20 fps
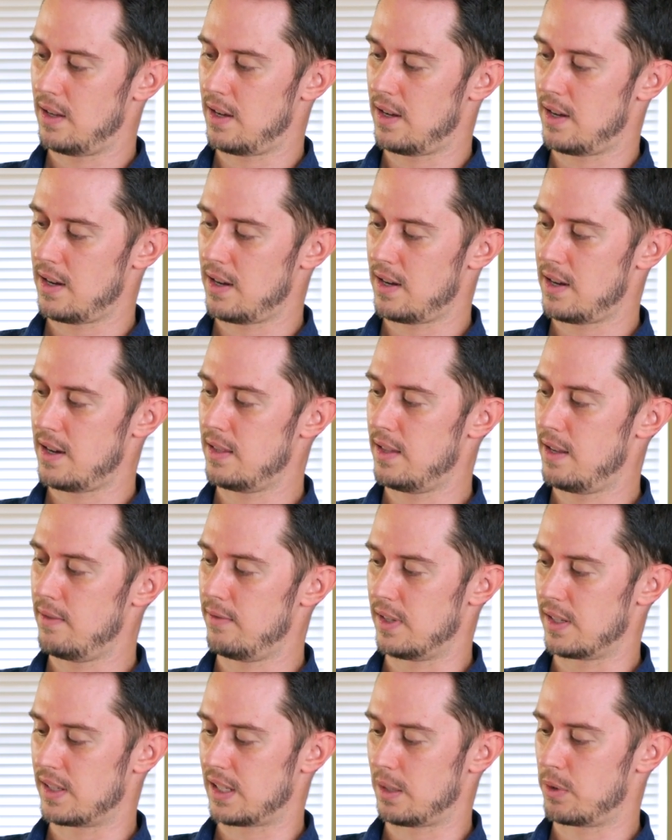I love
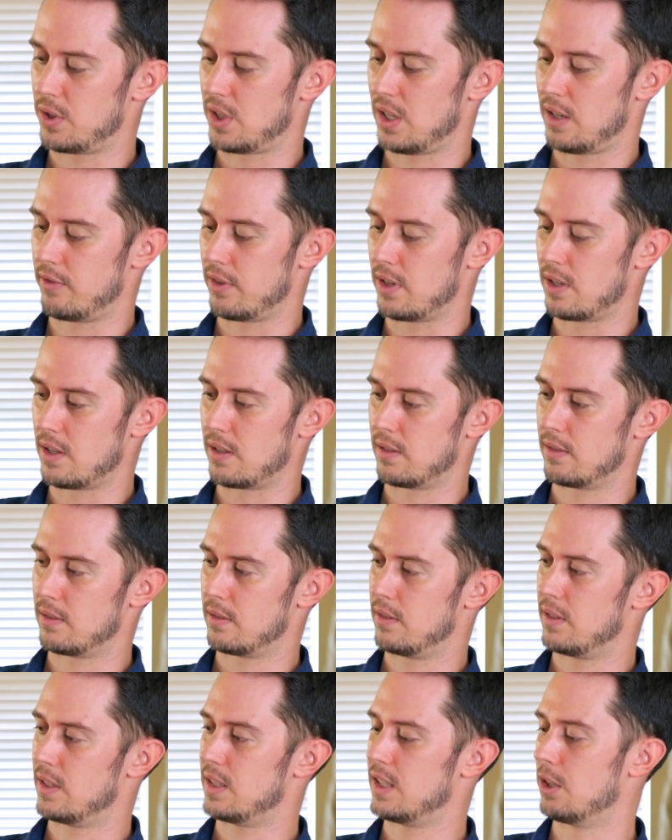this. I wish every
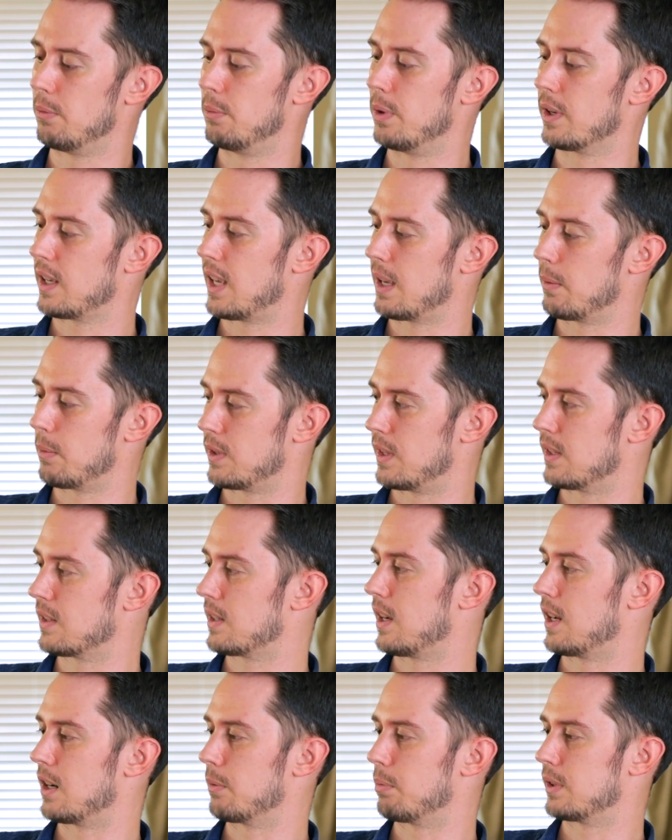steelbook came with this
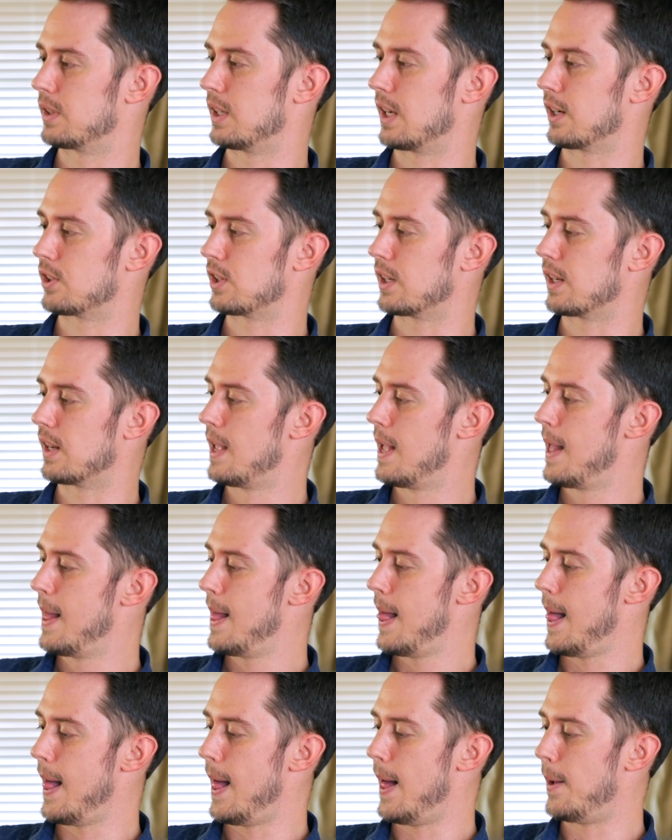kind of protection.
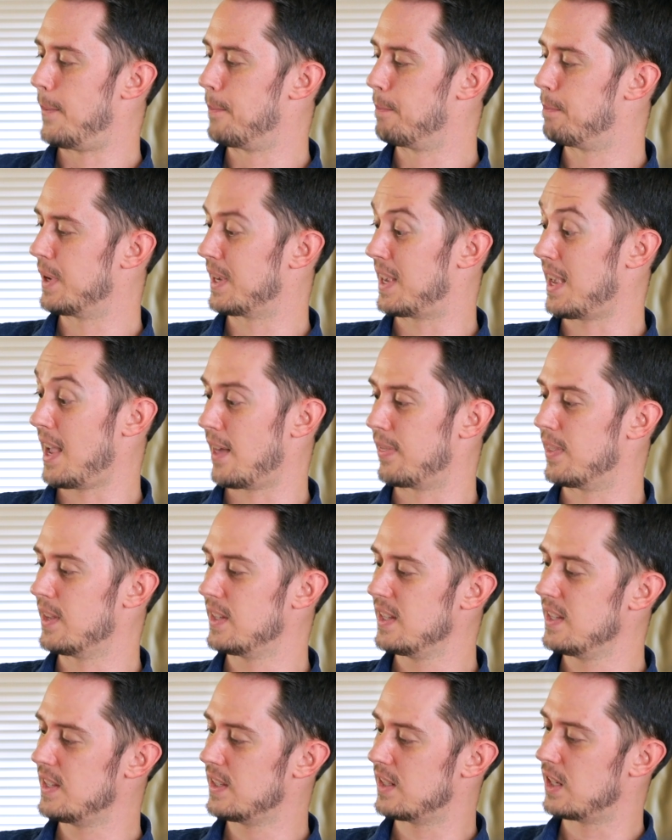But yeah,
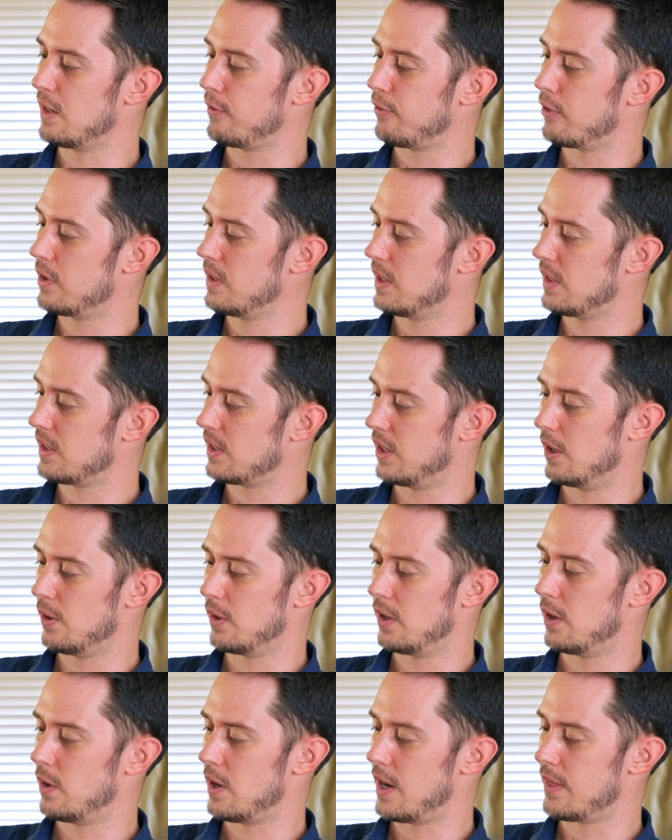this is different, this
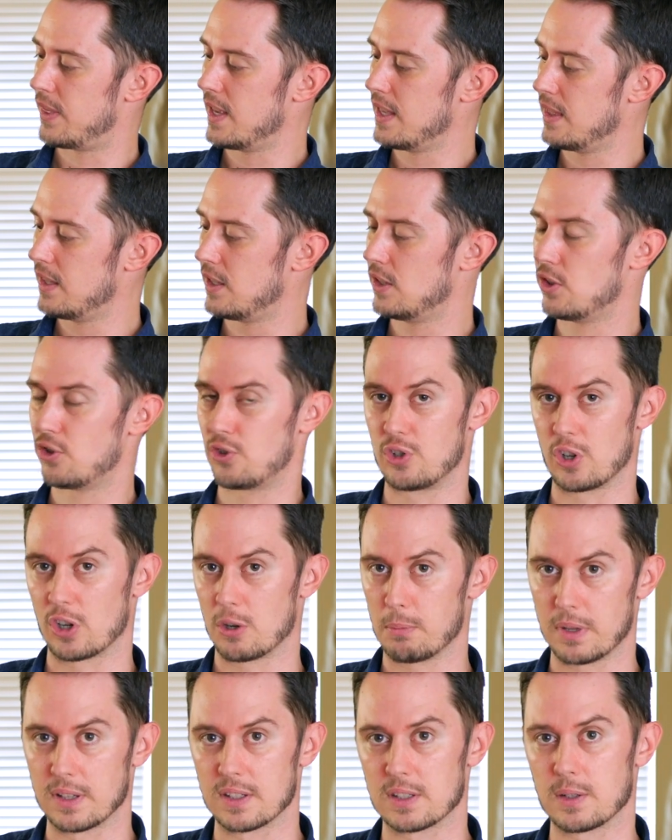logo. I think this is
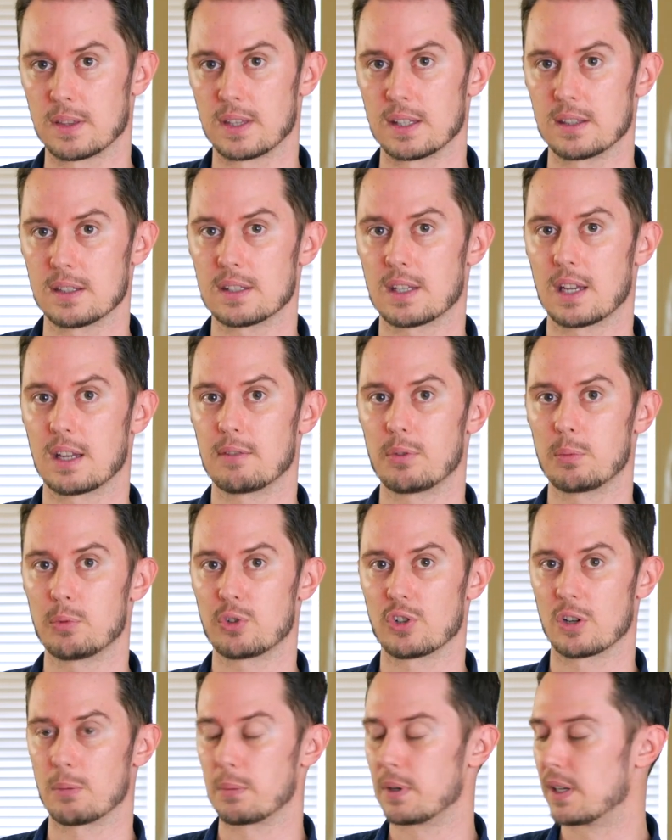German, so I think this came from
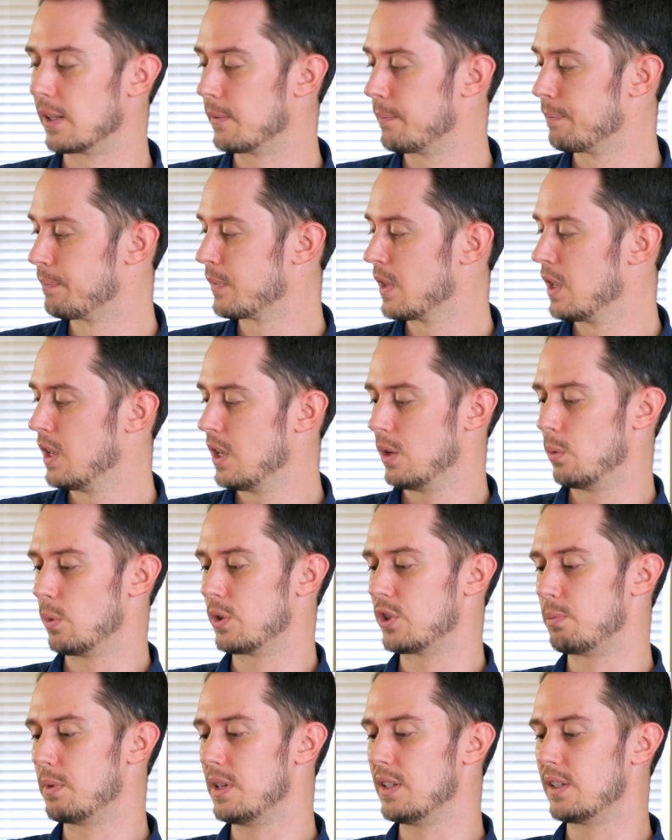Germany,
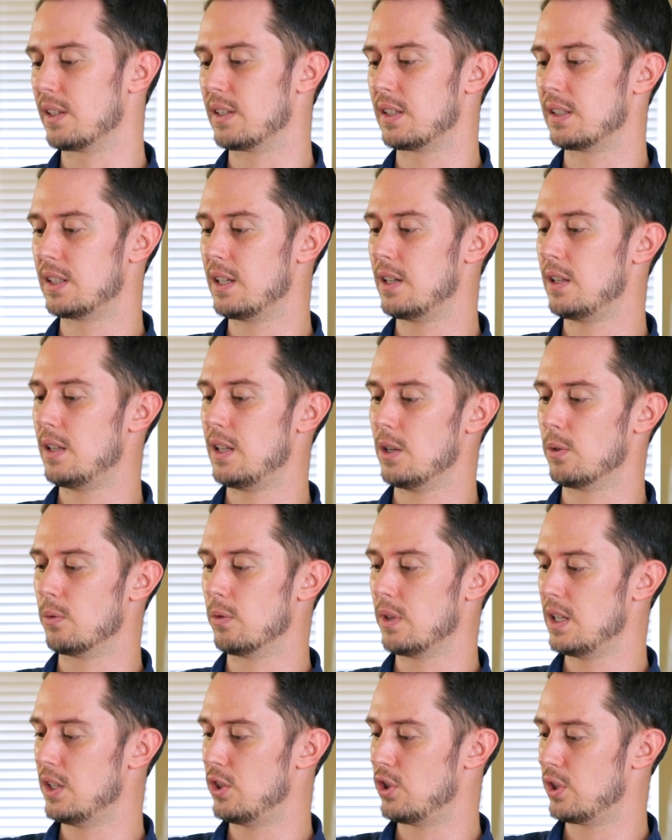which means it's still a
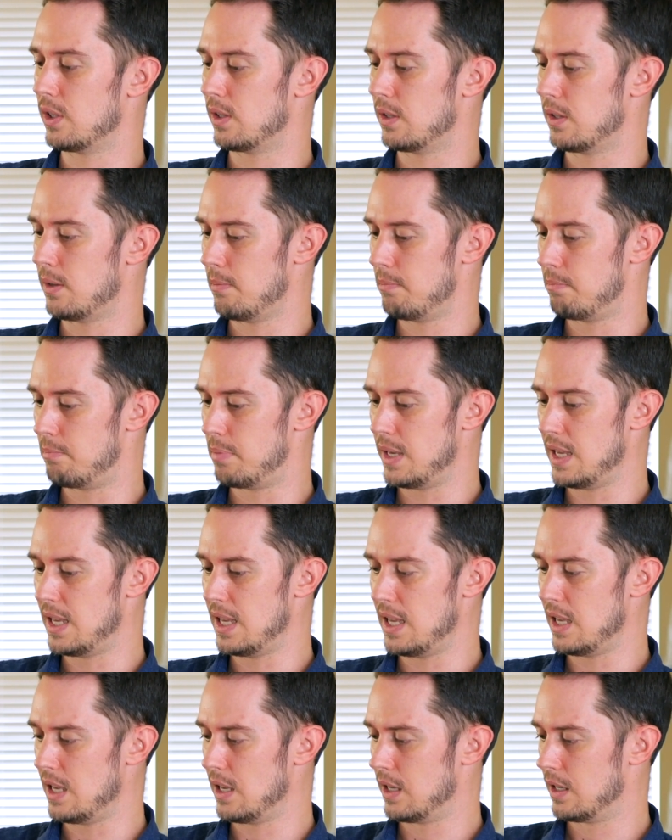Region
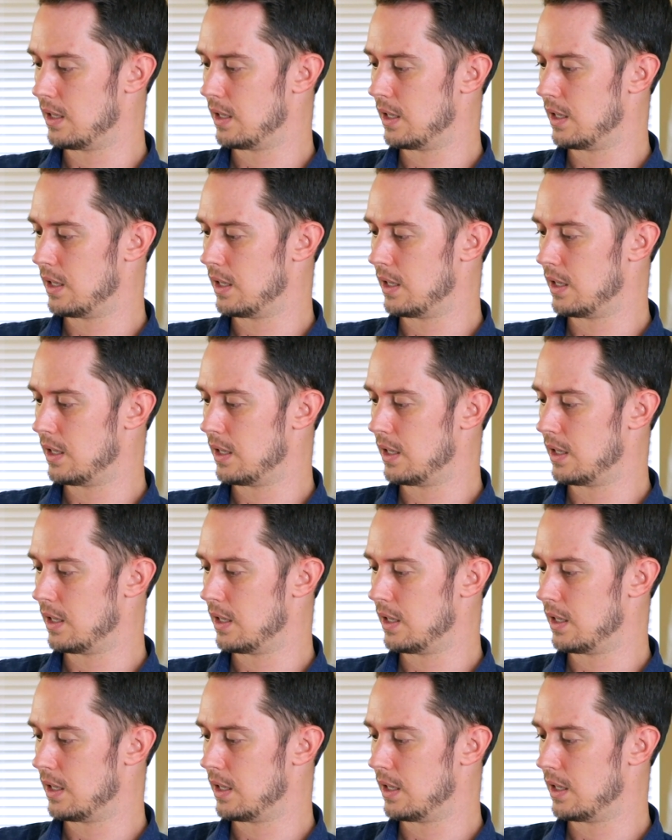B